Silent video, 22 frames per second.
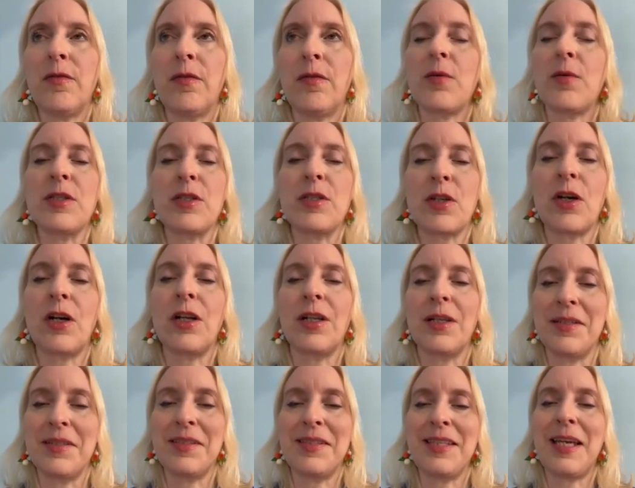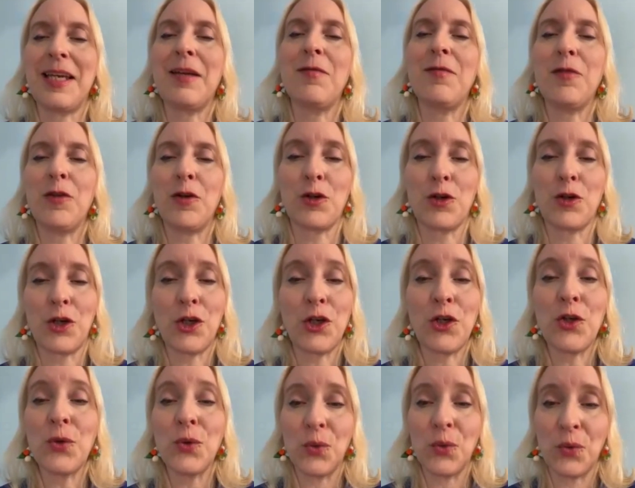I always call it save your
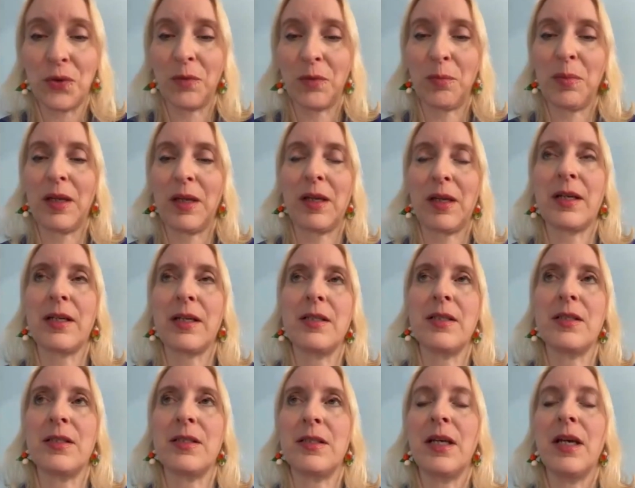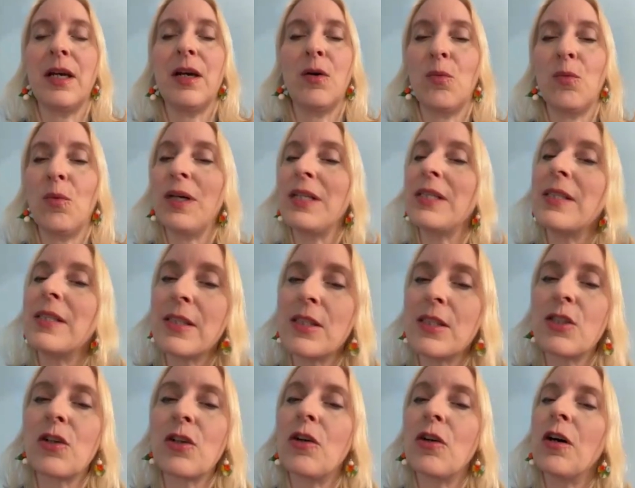youth, because once
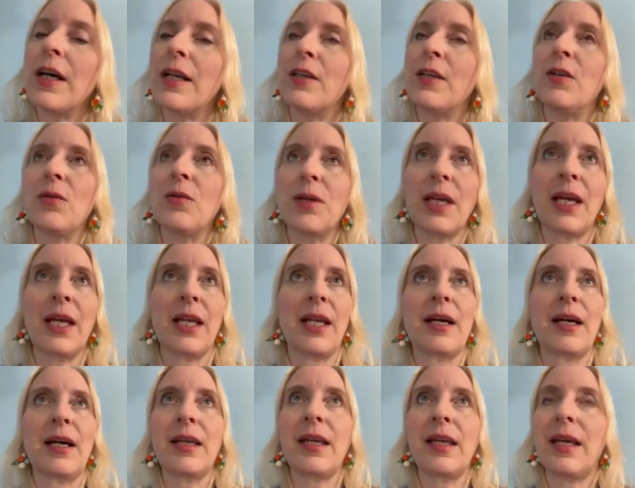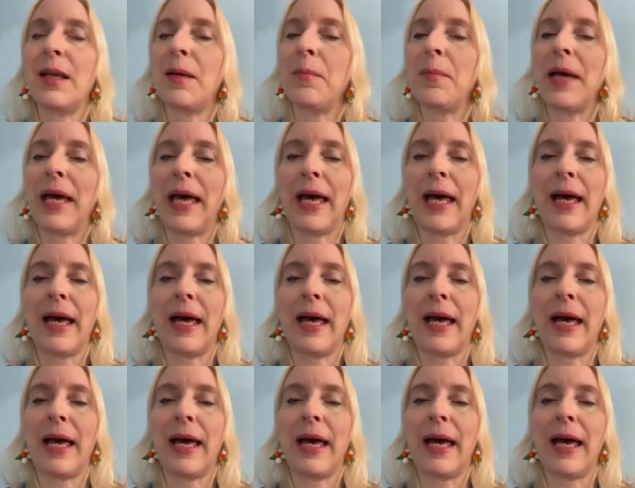it's gone, you cannot get it